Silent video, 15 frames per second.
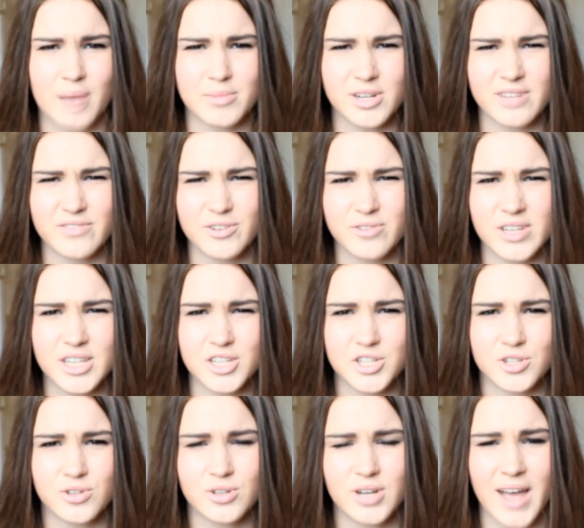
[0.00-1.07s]
I'm not even really
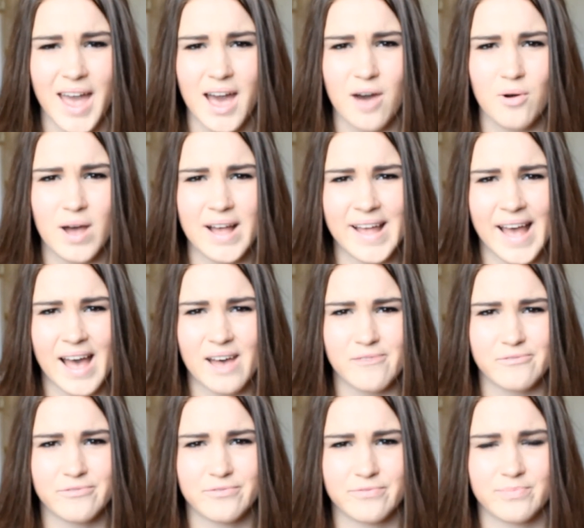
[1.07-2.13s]
sure how I
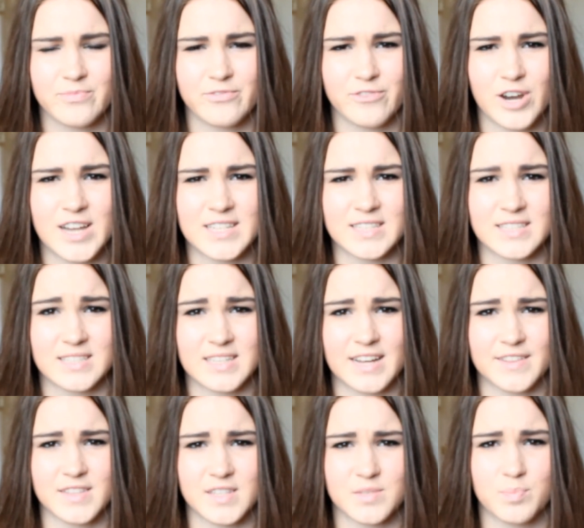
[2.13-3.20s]
have friends
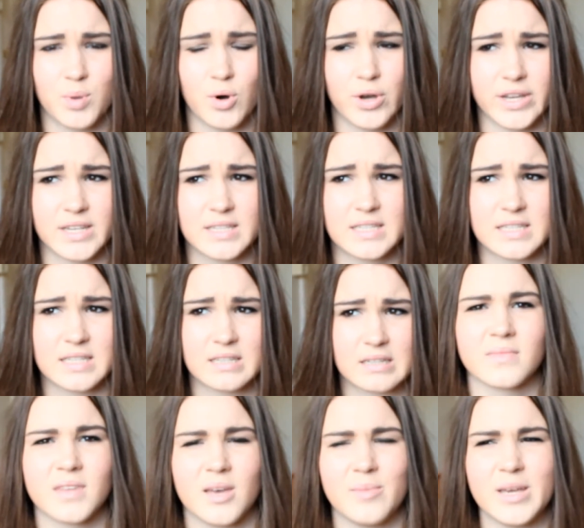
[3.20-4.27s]
at this point.
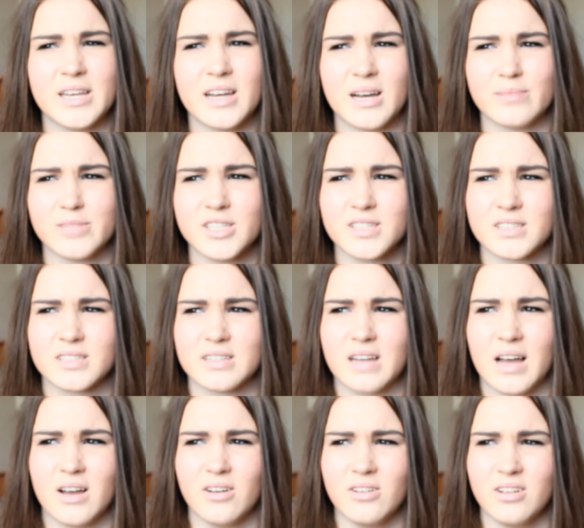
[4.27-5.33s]
I mean, I'm
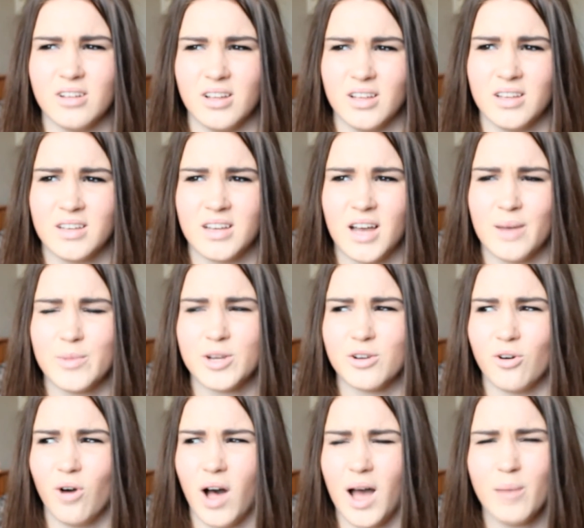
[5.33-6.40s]

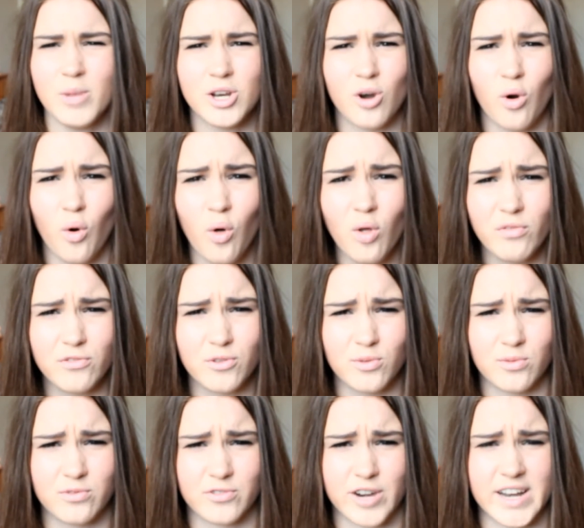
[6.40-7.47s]
an
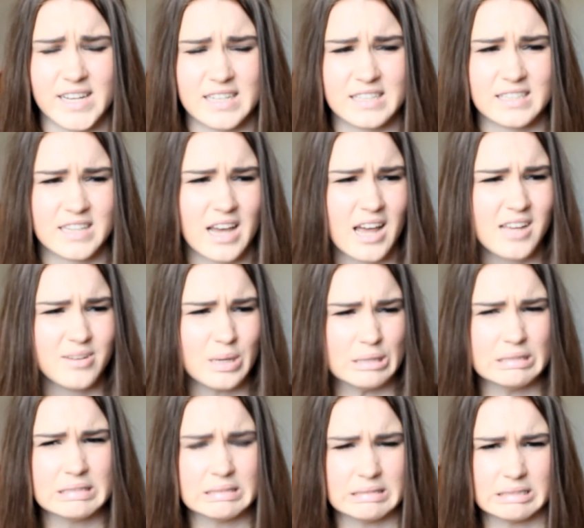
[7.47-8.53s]
awful friend.
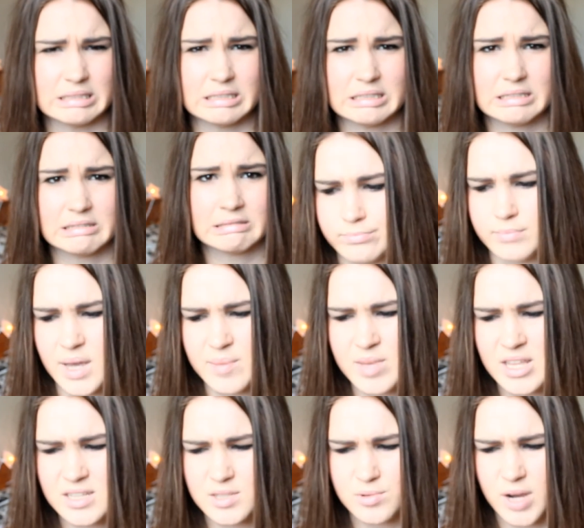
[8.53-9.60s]

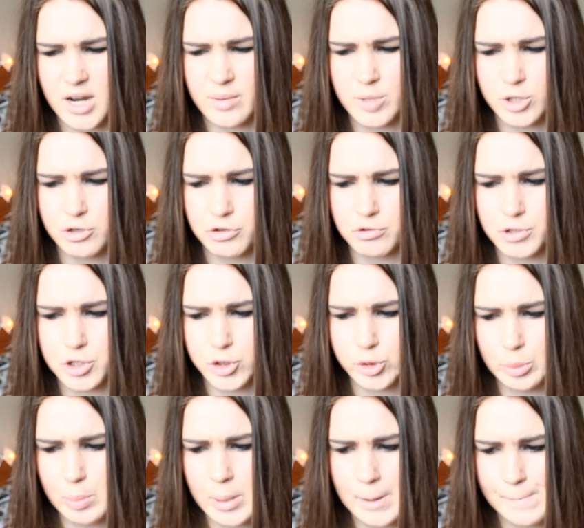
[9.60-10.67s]
Maybe that's why I'm on
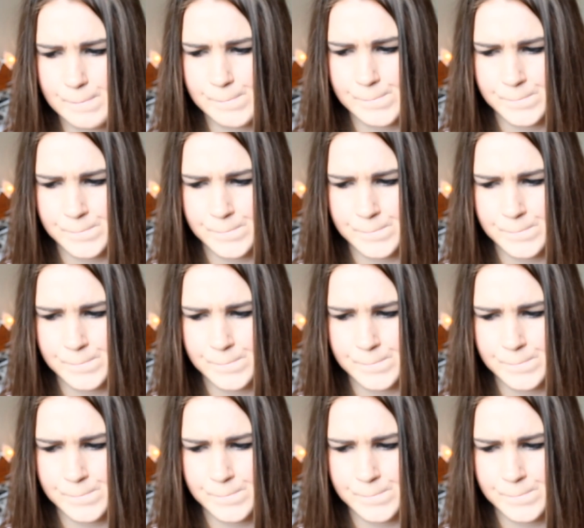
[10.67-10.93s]
YouTube.